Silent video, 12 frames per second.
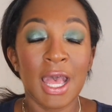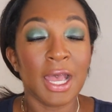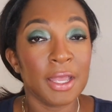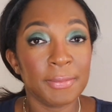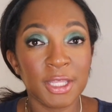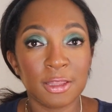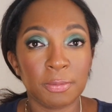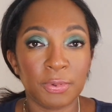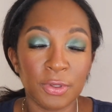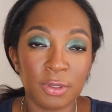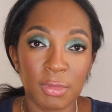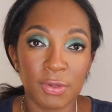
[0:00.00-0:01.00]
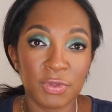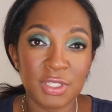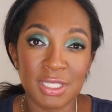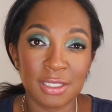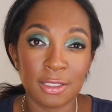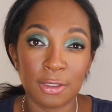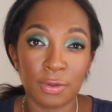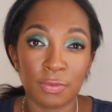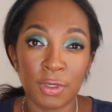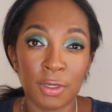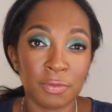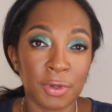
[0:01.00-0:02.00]
I'm at the point in my reselling
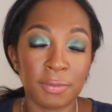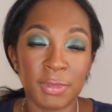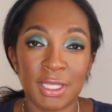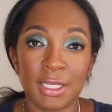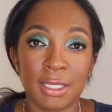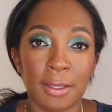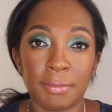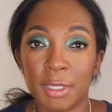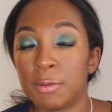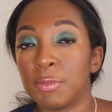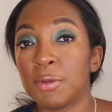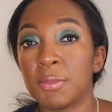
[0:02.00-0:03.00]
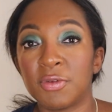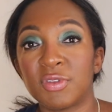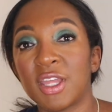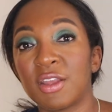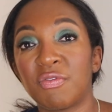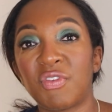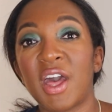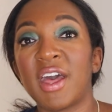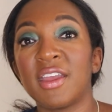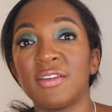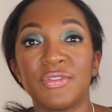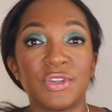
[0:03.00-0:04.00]
career where I'm getting a minimum of like
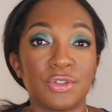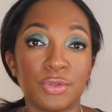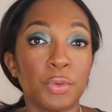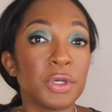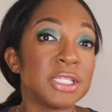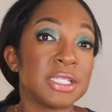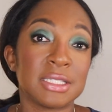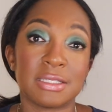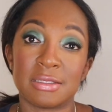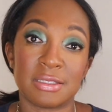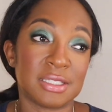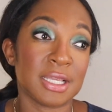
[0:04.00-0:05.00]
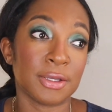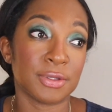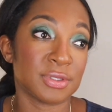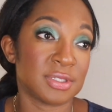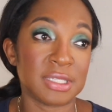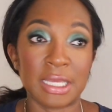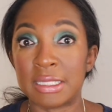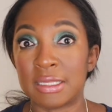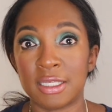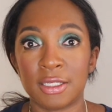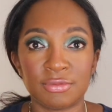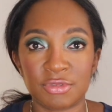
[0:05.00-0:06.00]
5 to 20 sales
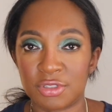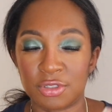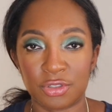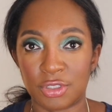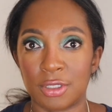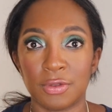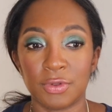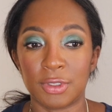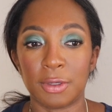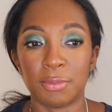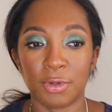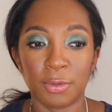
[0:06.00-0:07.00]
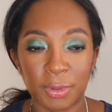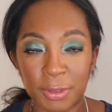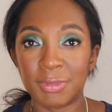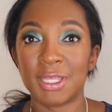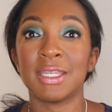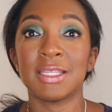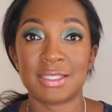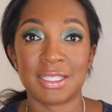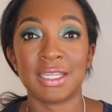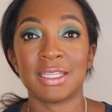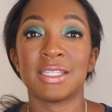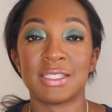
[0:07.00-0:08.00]
daily, just a general number, but I'm getting
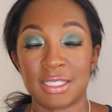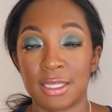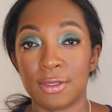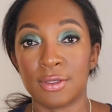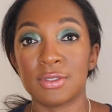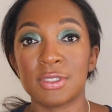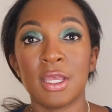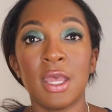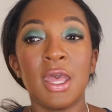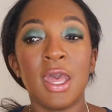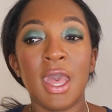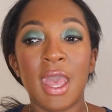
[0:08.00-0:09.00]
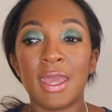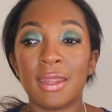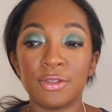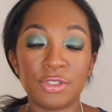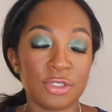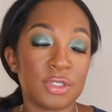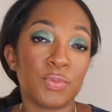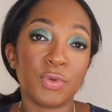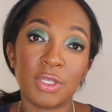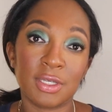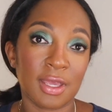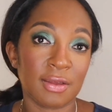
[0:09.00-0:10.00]
daily sales, and I just
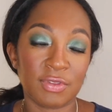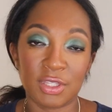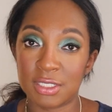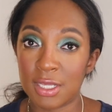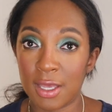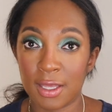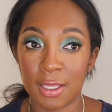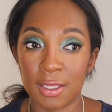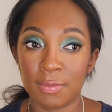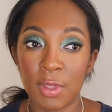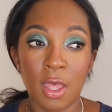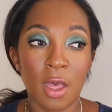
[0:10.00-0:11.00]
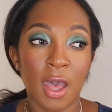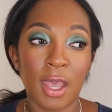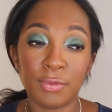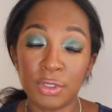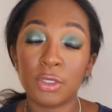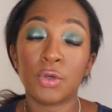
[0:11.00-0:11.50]
wouldn't have the time. I would